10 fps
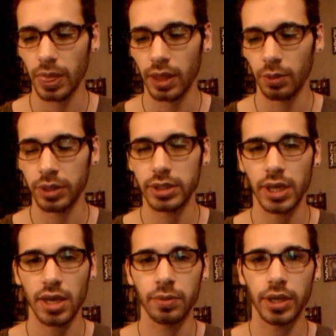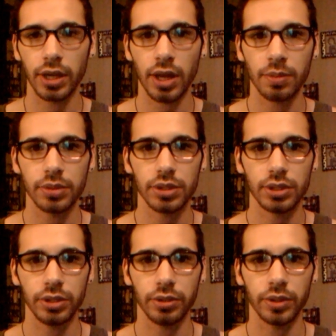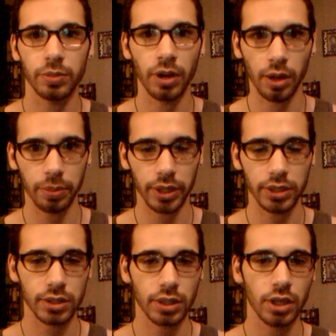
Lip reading: once again, when it comes to the poppets,